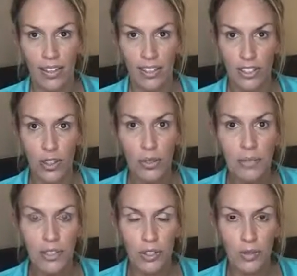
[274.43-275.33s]
The
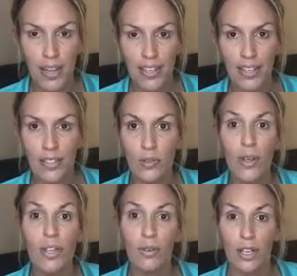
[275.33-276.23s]
attunement to Reiki is
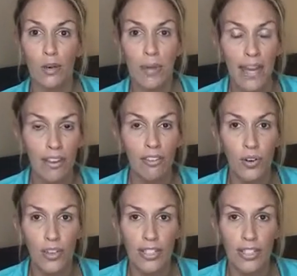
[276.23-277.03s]
really what you're paying for,